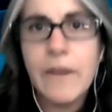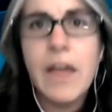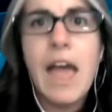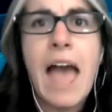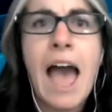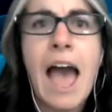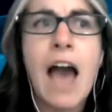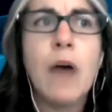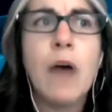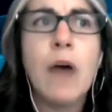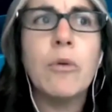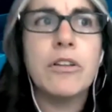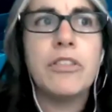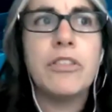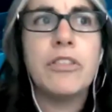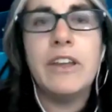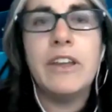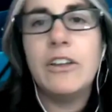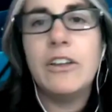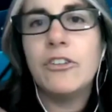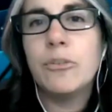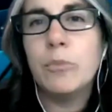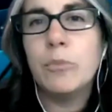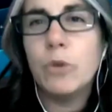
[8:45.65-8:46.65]
how are
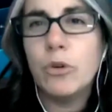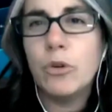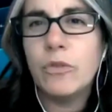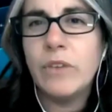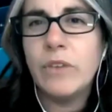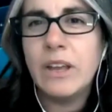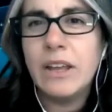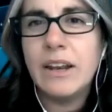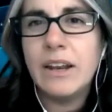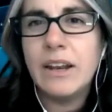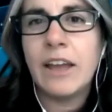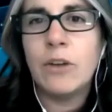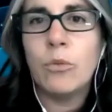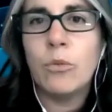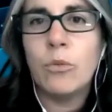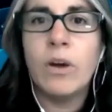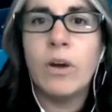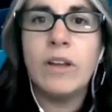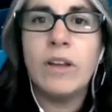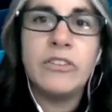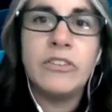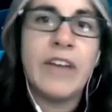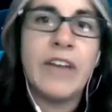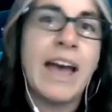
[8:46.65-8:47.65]
things moving and
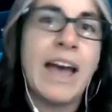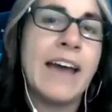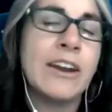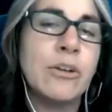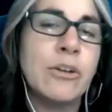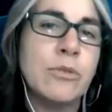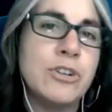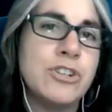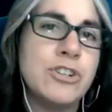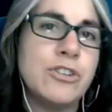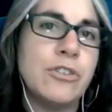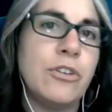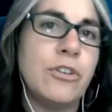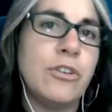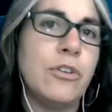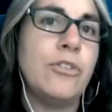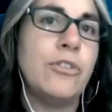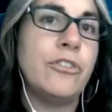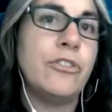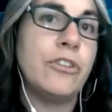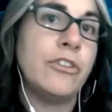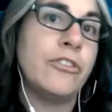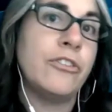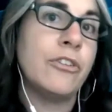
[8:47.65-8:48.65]
what data would you use
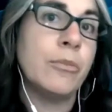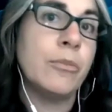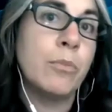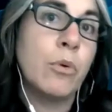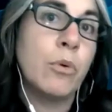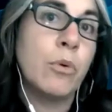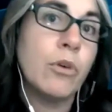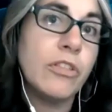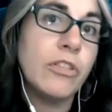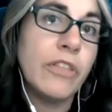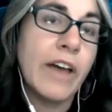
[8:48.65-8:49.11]
to support